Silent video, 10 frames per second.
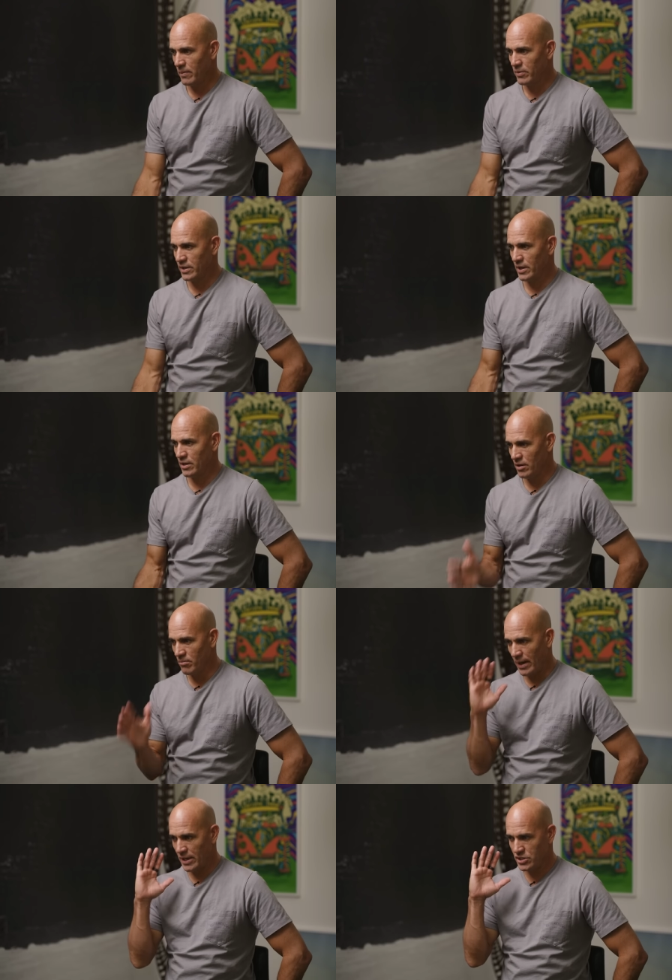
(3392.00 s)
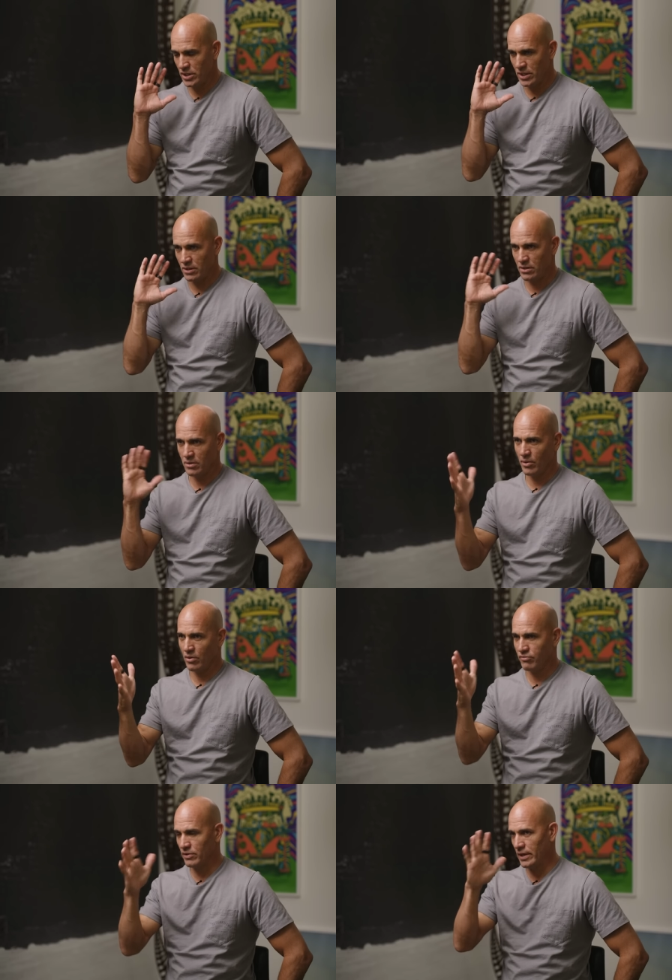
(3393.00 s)
But then imagining the
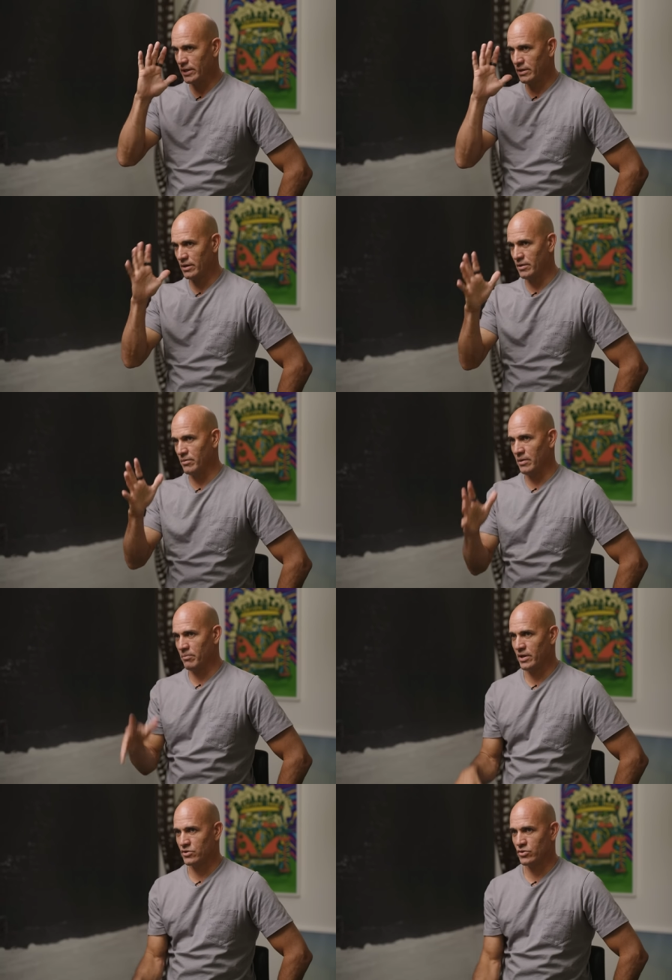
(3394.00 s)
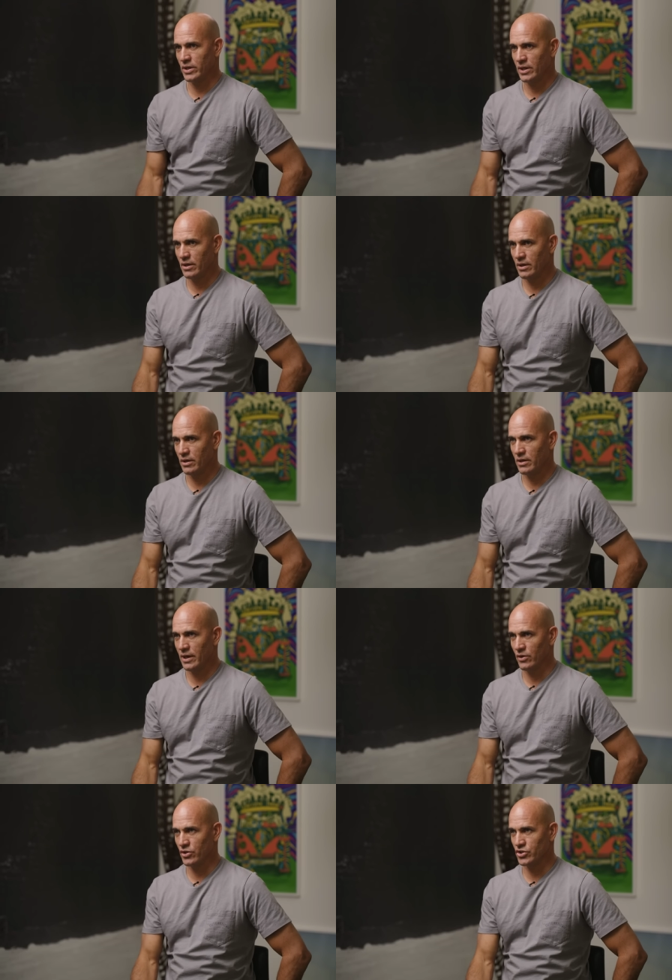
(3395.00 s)
ball flight and, and picturing
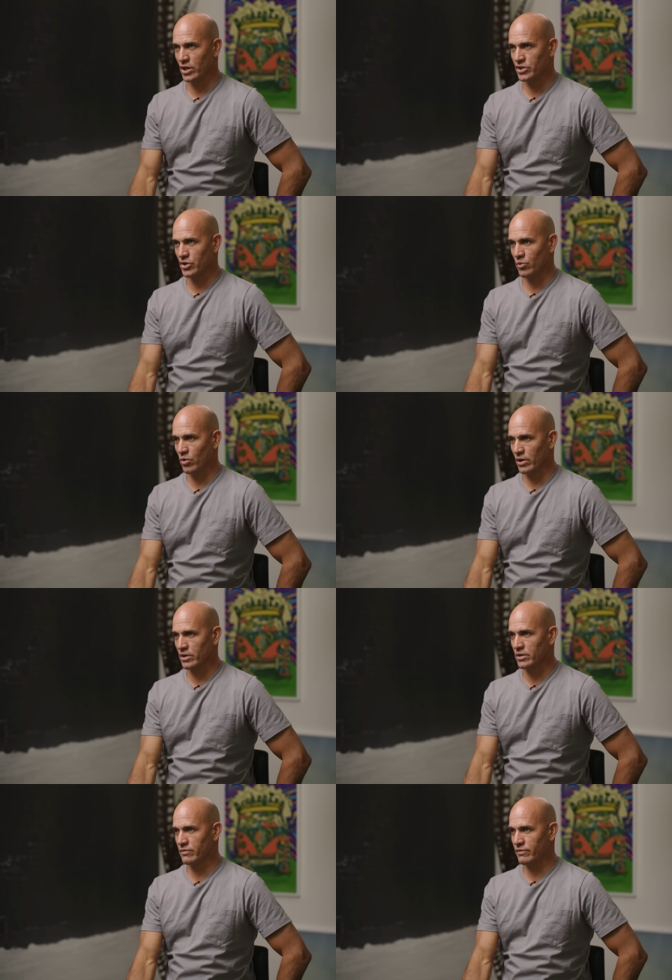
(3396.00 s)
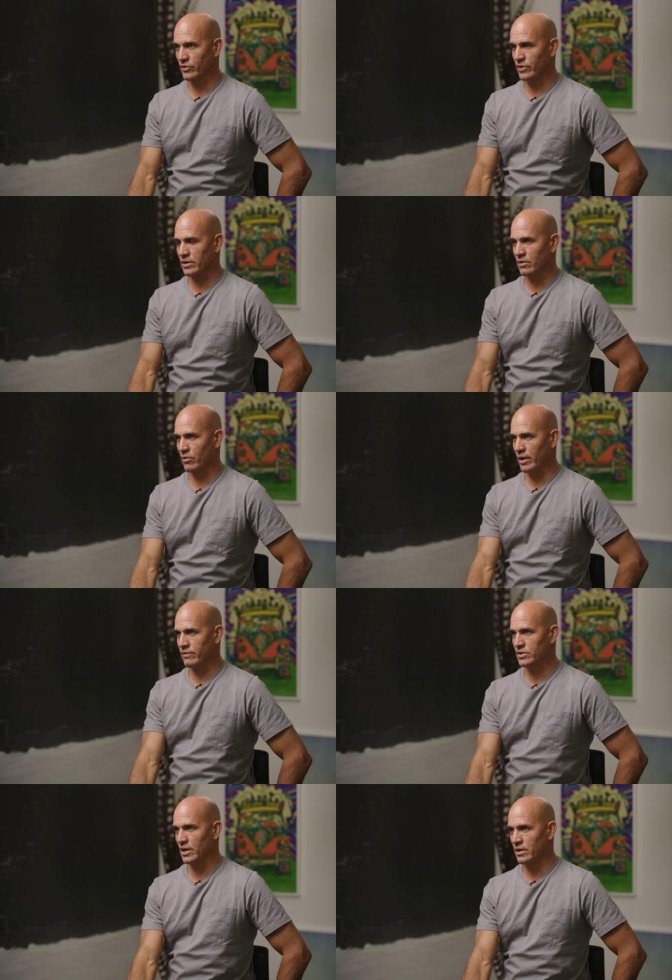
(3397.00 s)
how the shot should work, it feels like the
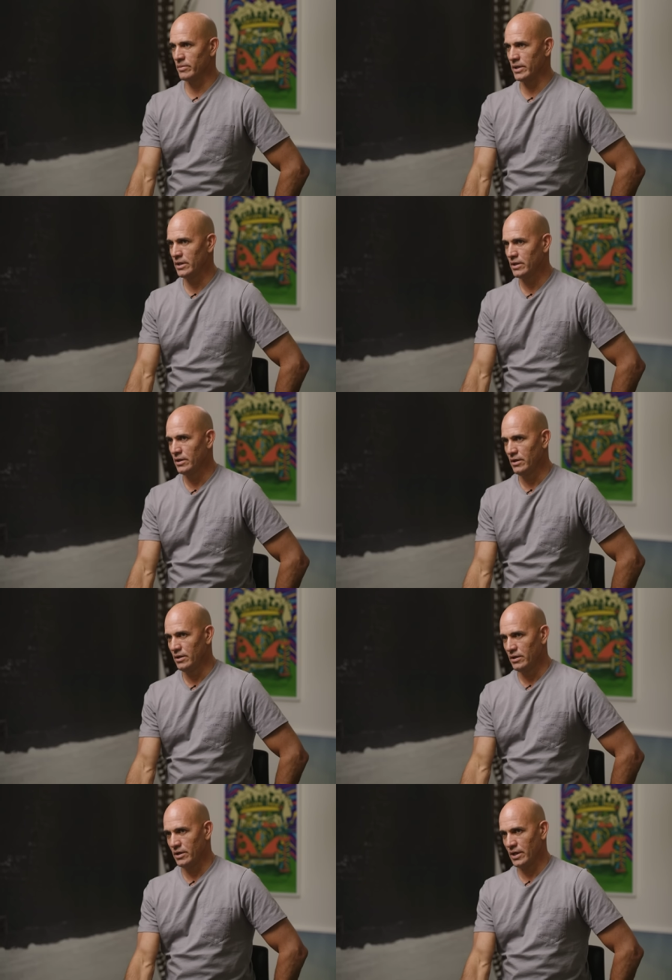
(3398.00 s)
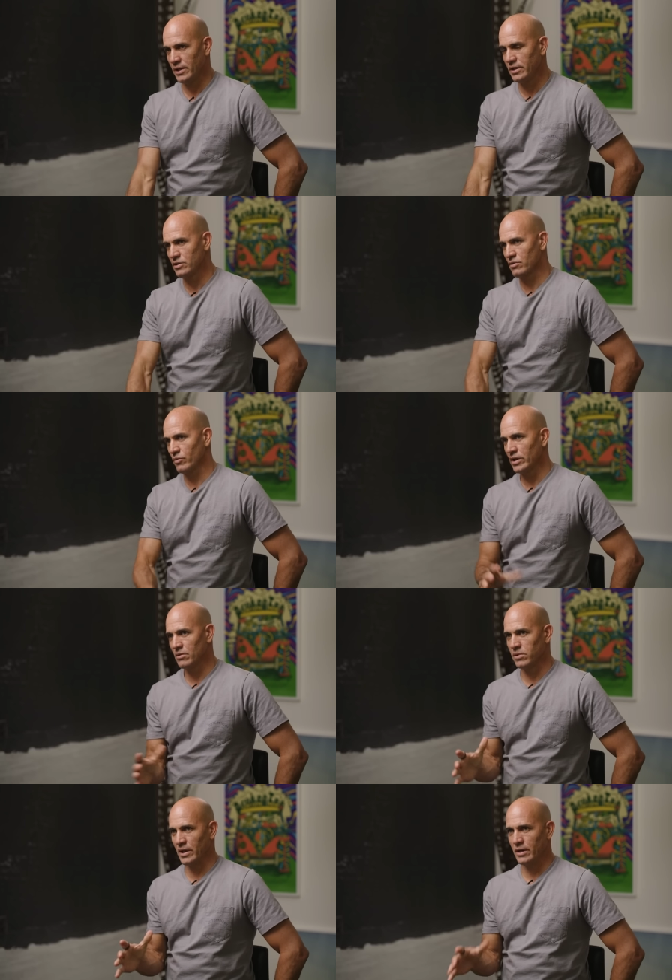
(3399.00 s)
creative side to me. And I think there's a really
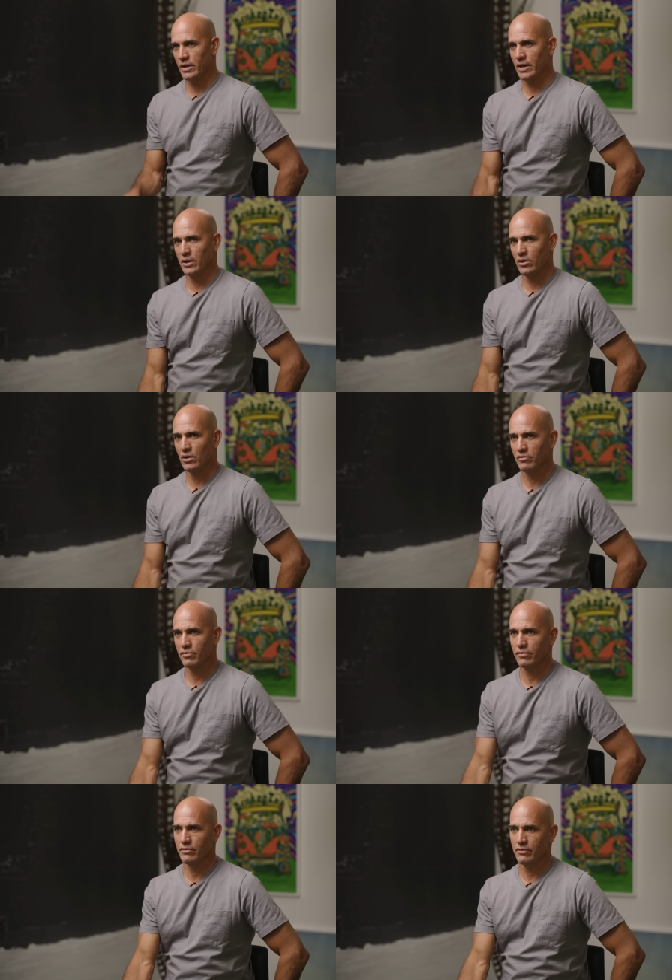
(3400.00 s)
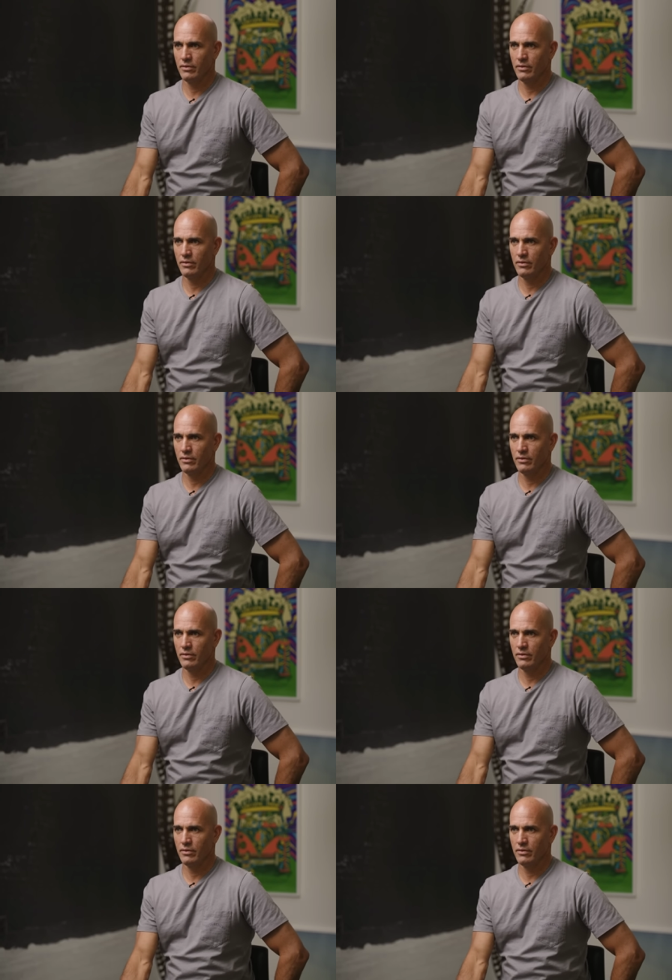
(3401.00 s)
good blend of that in golf.